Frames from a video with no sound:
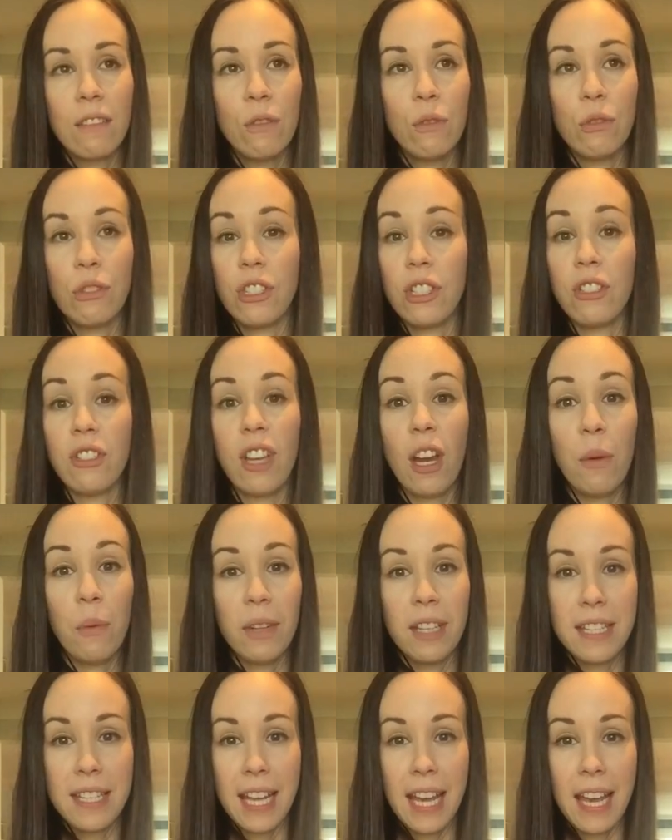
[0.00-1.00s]
or she'd go
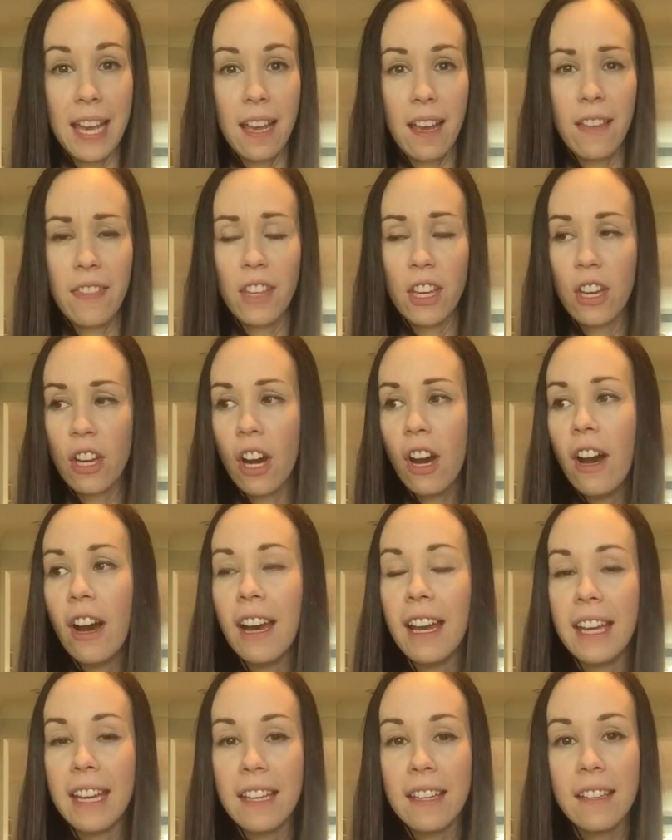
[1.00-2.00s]
on a date and the
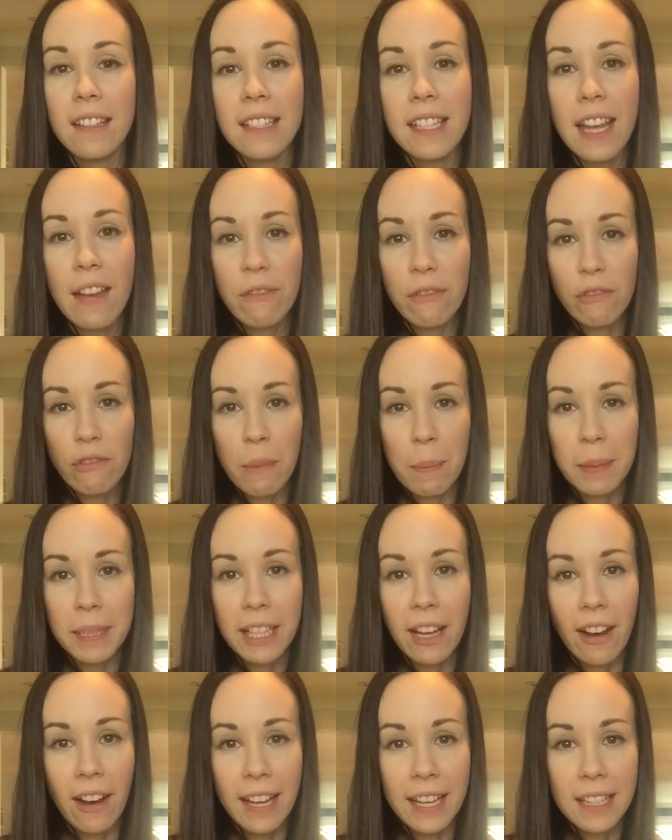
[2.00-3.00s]
guy never
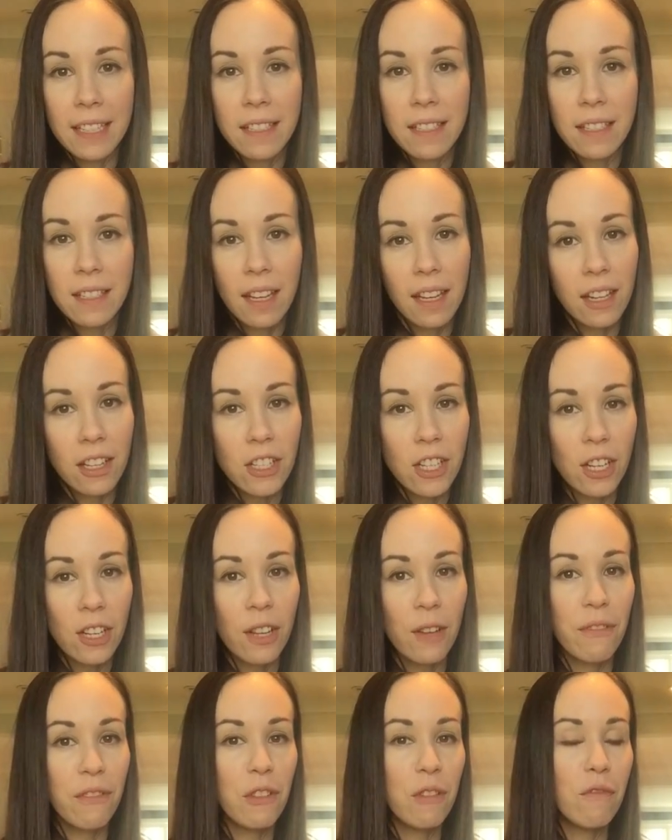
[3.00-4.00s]
replied. And I don't
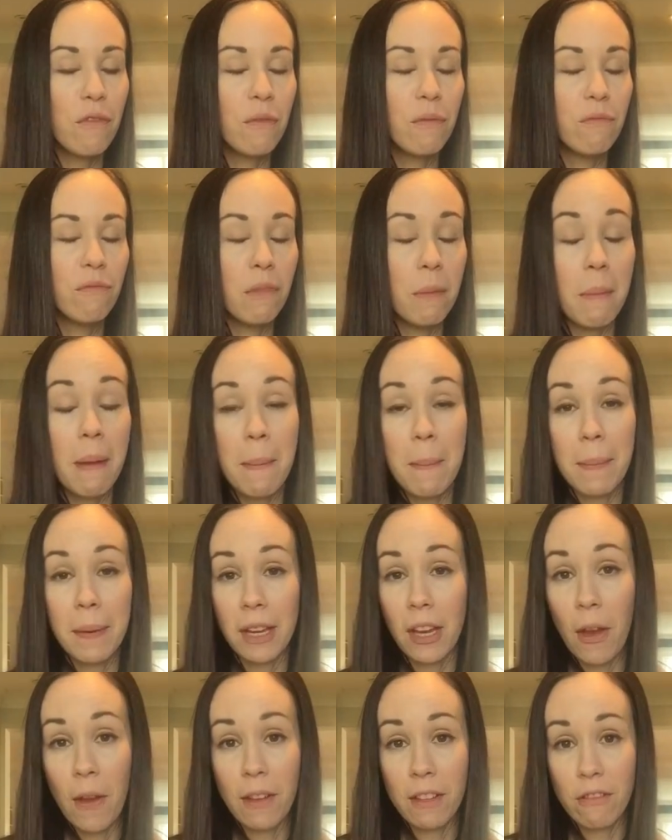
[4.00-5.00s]
know if you
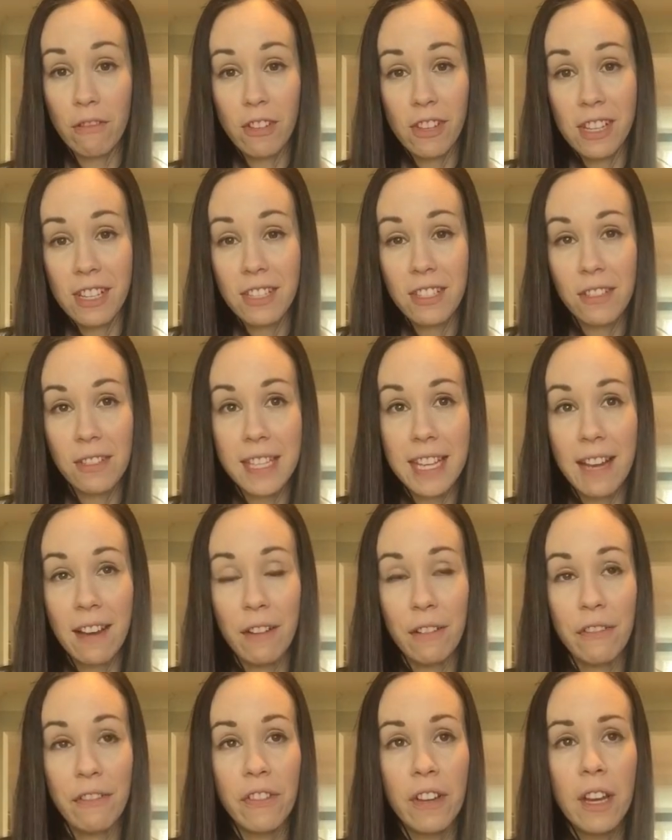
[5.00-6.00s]
remember going through this
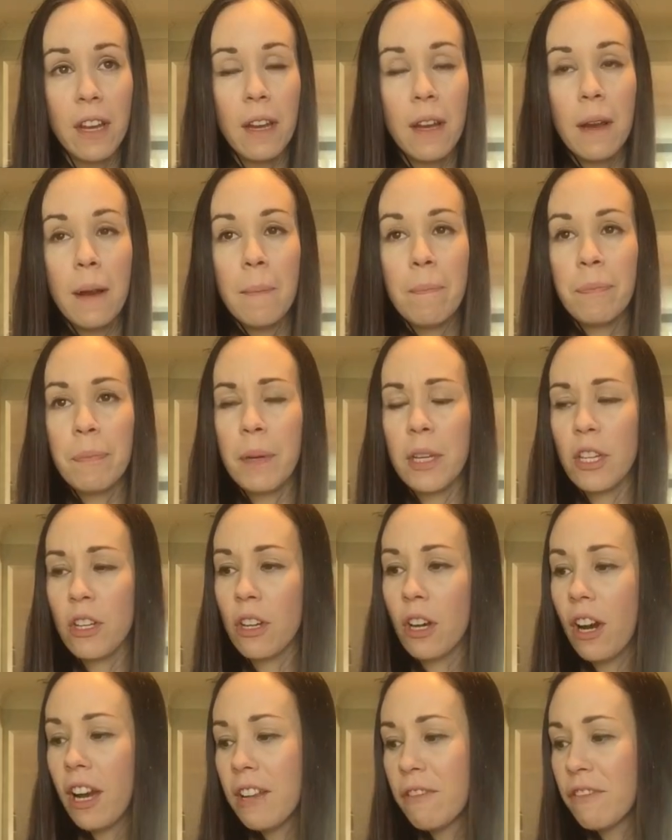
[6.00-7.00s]
yourself, but
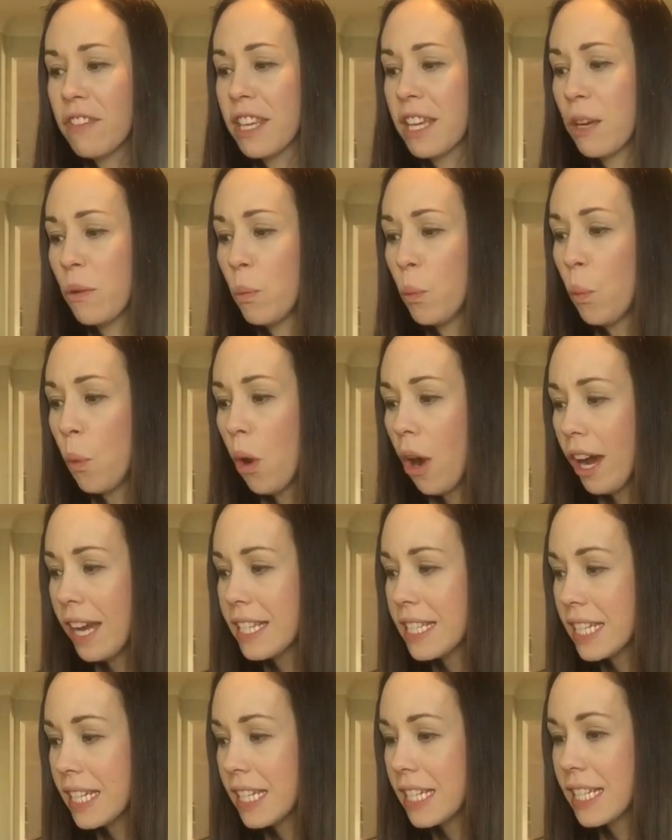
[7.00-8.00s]
you're kind of thinking,
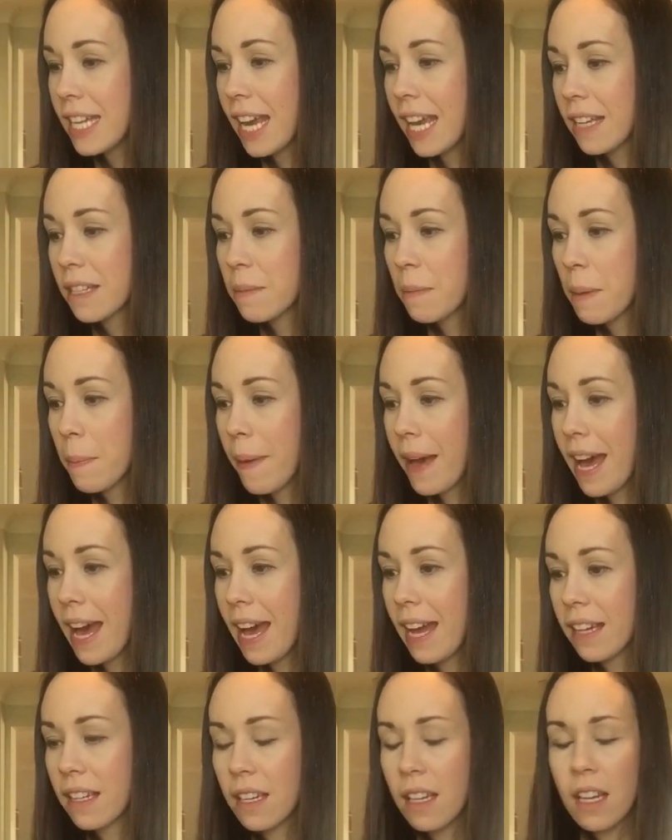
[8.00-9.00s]
why didn't he text me
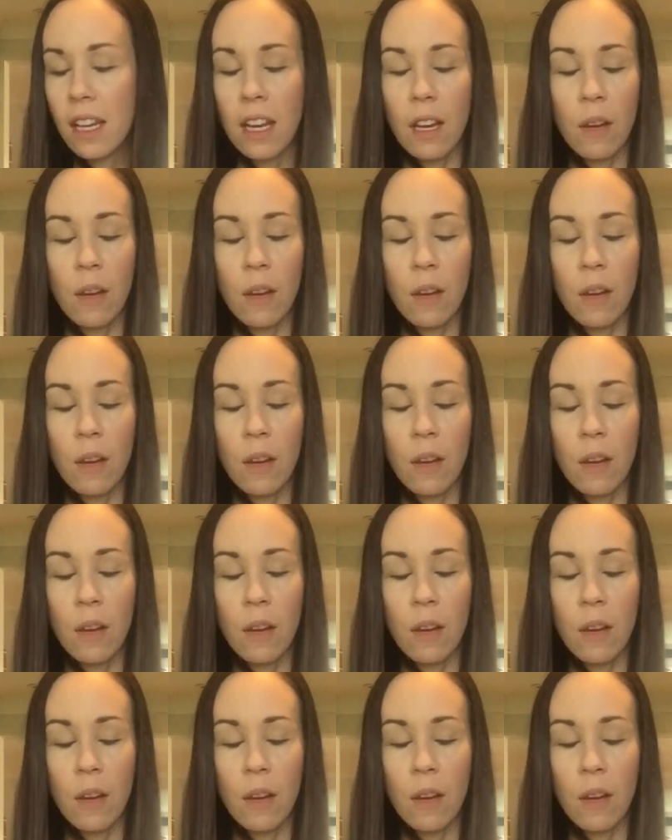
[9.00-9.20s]
back?